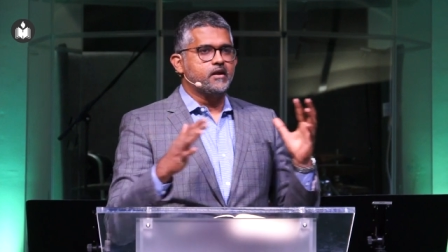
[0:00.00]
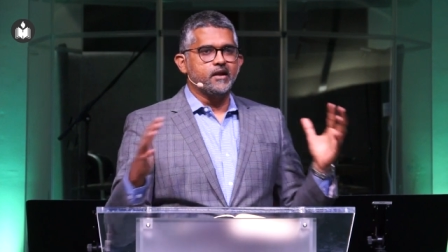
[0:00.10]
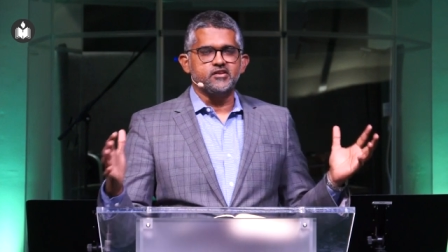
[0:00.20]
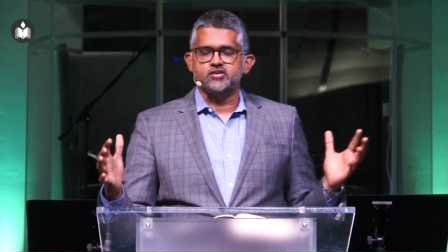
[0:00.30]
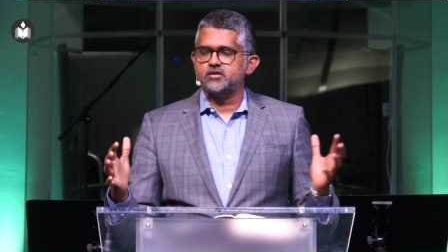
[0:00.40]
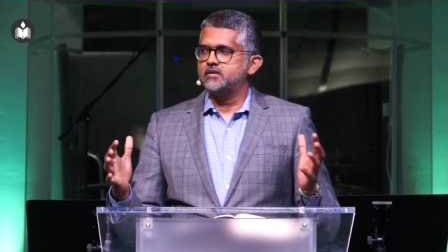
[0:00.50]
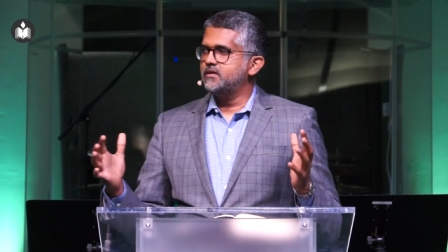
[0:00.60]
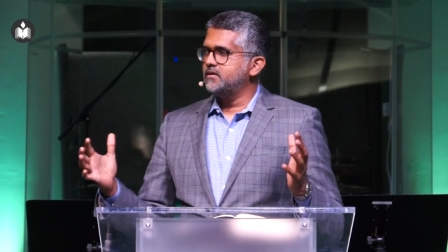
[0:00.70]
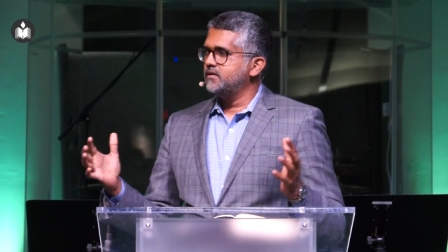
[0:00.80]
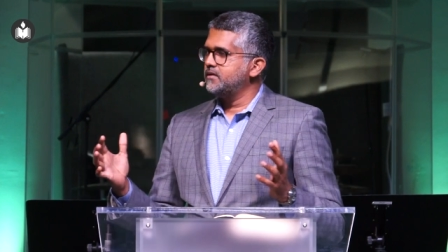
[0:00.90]
glitch
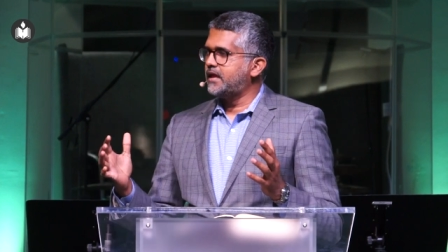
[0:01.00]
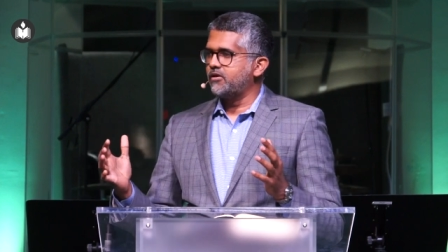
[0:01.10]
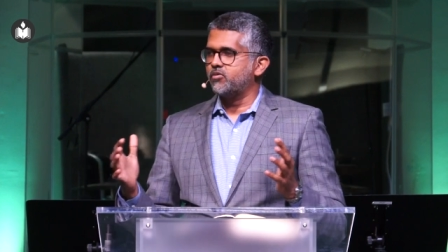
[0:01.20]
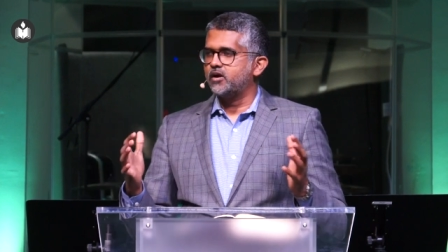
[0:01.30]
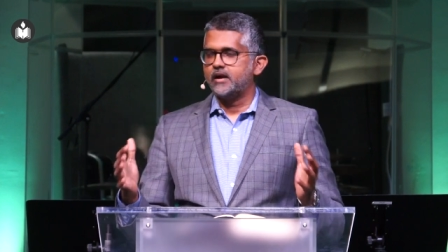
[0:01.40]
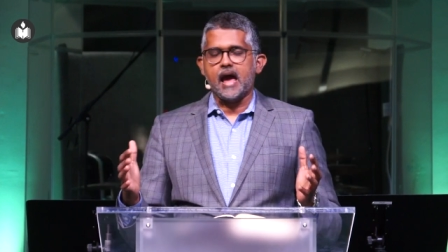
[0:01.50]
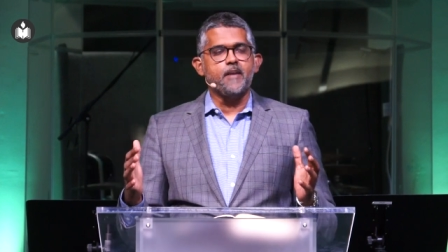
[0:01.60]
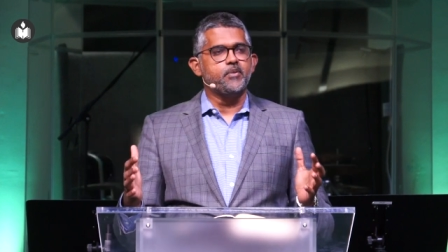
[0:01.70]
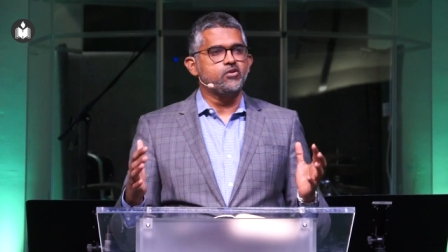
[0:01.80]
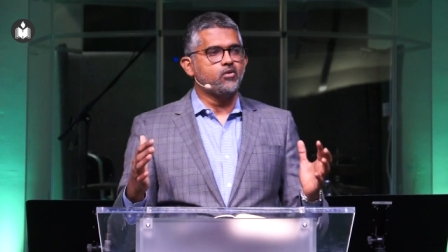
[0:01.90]
that could
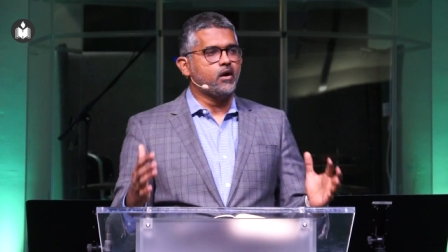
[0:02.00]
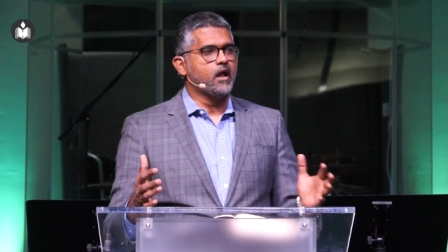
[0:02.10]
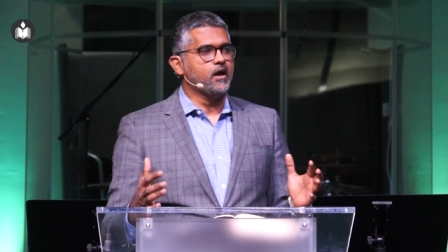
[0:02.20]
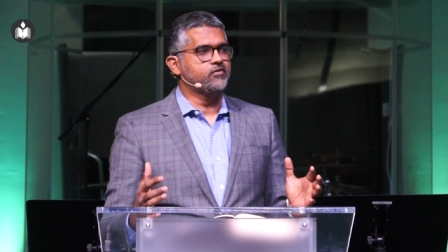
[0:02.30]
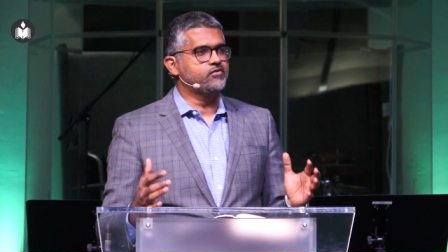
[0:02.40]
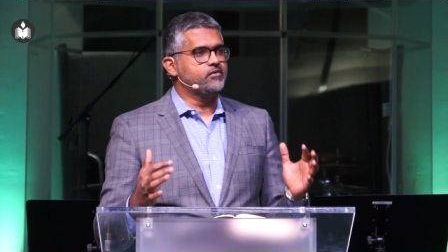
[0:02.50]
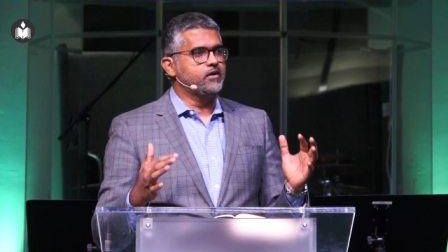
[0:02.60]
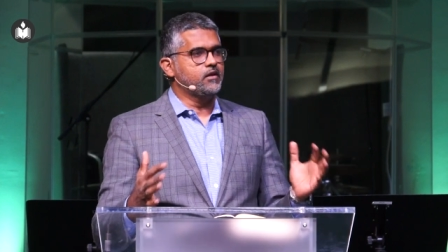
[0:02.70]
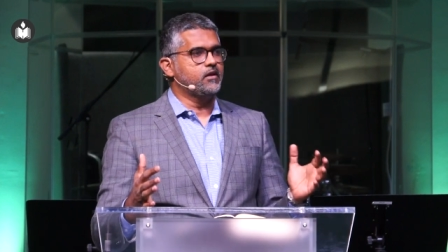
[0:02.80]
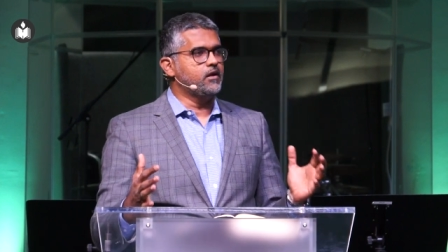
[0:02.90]
happen to our lives
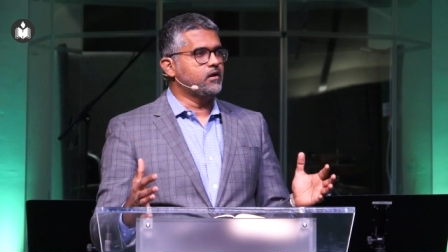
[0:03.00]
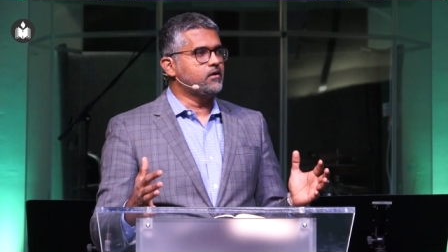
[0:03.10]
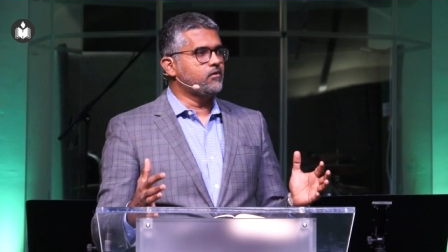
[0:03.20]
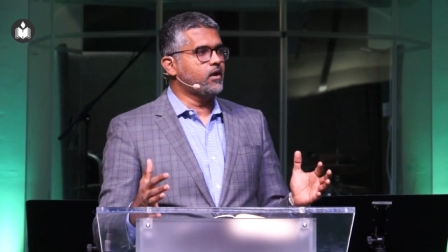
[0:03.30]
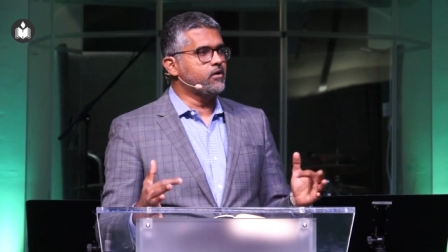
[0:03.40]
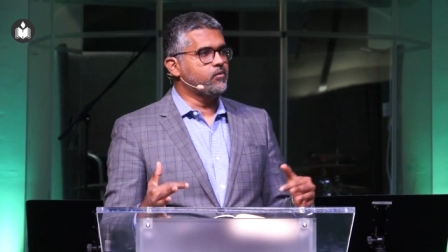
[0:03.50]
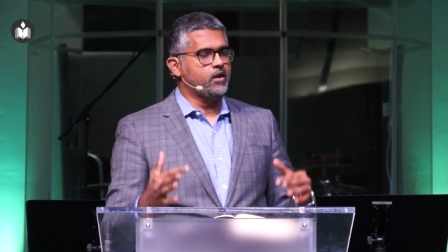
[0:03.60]
in here, right?